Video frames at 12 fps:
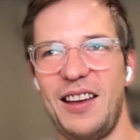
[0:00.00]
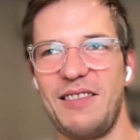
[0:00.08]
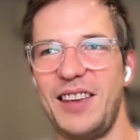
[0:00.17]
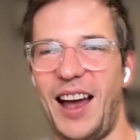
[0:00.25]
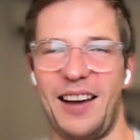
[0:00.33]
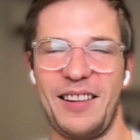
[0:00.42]

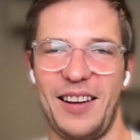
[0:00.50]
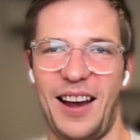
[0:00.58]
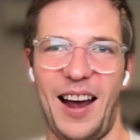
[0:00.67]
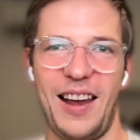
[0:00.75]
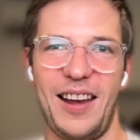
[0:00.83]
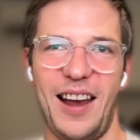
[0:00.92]
yeah,
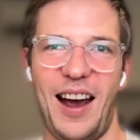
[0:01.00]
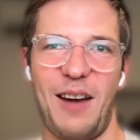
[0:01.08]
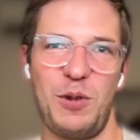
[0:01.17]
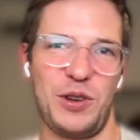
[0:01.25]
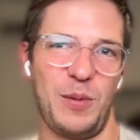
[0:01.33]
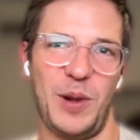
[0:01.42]
I
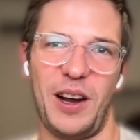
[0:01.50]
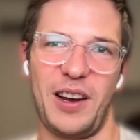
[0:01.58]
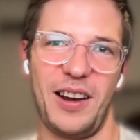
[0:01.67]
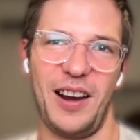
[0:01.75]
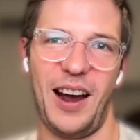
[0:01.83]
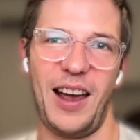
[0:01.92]
wish them luck.
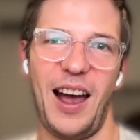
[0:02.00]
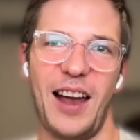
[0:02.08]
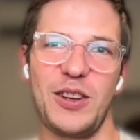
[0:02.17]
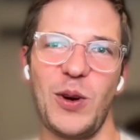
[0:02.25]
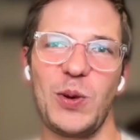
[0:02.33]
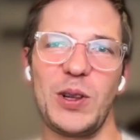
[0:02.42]
I
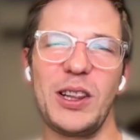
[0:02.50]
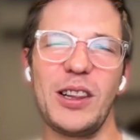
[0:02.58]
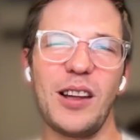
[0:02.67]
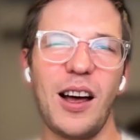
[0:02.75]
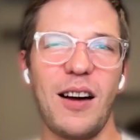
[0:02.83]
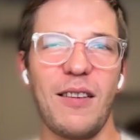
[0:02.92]
don't
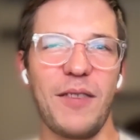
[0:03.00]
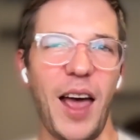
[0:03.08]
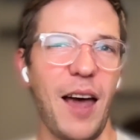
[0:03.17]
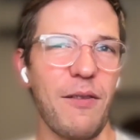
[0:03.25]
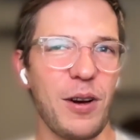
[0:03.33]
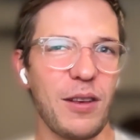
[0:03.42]
love
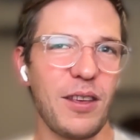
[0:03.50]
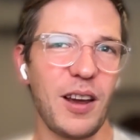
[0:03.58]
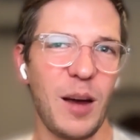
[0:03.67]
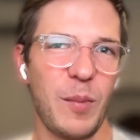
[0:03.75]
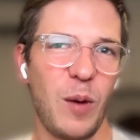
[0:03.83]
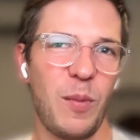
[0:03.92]
everything
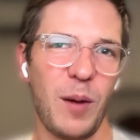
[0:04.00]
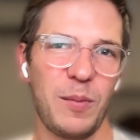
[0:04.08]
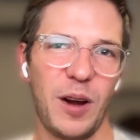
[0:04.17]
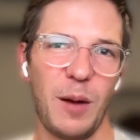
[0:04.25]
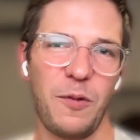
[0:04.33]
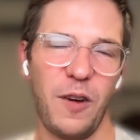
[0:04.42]
about
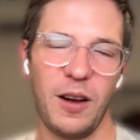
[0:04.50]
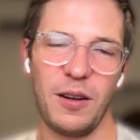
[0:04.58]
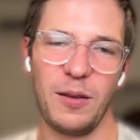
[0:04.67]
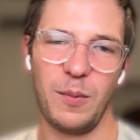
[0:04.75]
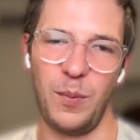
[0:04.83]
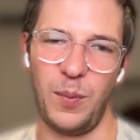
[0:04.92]

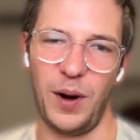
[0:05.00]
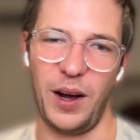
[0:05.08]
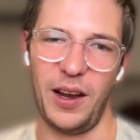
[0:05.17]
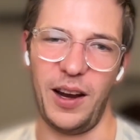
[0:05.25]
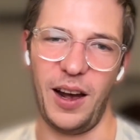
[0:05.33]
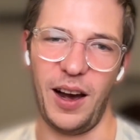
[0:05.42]
Pump.Fun,
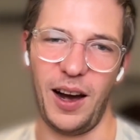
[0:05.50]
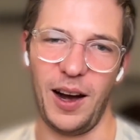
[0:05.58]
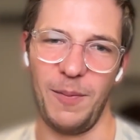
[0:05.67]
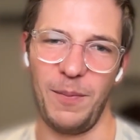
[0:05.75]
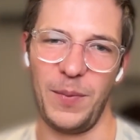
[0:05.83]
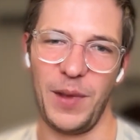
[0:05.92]
but
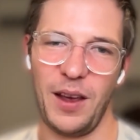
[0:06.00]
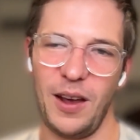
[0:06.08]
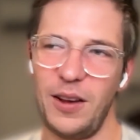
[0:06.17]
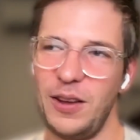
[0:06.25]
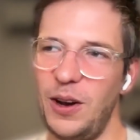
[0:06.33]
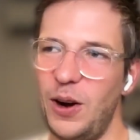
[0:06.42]

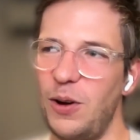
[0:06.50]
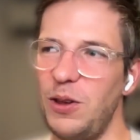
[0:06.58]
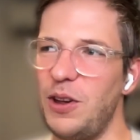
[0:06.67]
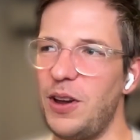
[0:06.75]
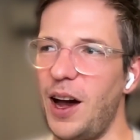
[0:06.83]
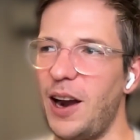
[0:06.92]
you know, you
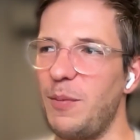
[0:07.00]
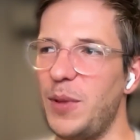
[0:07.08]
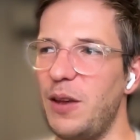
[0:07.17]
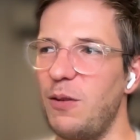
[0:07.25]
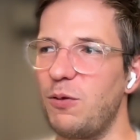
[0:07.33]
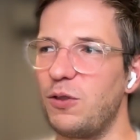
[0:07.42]
got to be
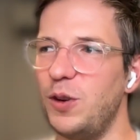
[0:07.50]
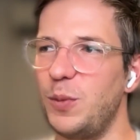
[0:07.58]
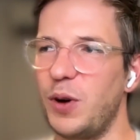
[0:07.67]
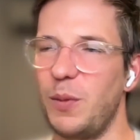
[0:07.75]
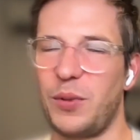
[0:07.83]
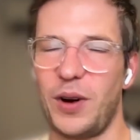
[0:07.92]
super
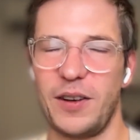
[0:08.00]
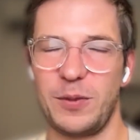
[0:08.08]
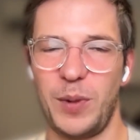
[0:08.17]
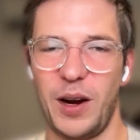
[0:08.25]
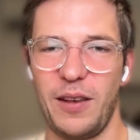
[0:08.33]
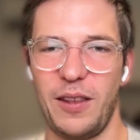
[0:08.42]
impressed
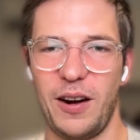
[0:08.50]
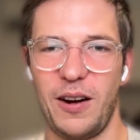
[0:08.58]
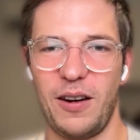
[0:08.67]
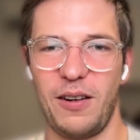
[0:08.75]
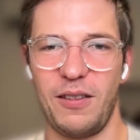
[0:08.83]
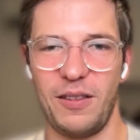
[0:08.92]
by
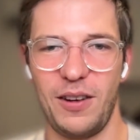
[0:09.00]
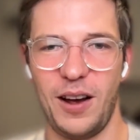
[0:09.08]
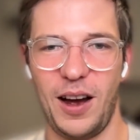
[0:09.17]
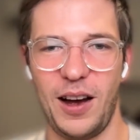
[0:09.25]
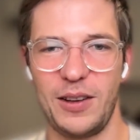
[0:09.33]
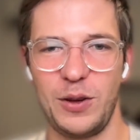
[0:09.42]
their
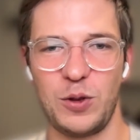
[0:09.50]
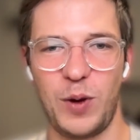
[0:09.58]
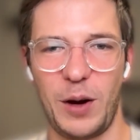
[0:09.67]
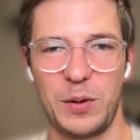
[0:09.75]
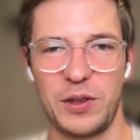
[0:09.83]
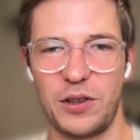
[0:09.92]
user
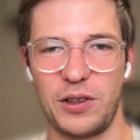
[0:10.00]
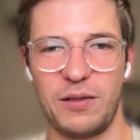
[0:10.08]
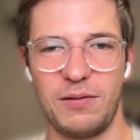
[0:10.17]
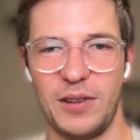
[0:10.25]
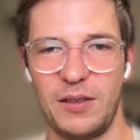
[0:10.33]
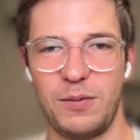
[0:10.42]
acquisition.
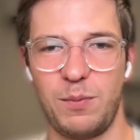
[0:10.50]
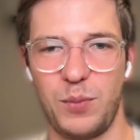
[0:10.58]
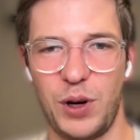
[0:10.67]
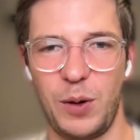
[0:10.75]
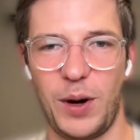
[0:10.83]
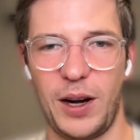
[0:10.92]
It's
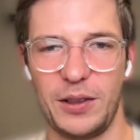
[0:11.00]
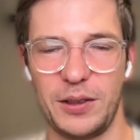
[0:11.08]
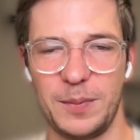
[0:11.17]
pretty wild.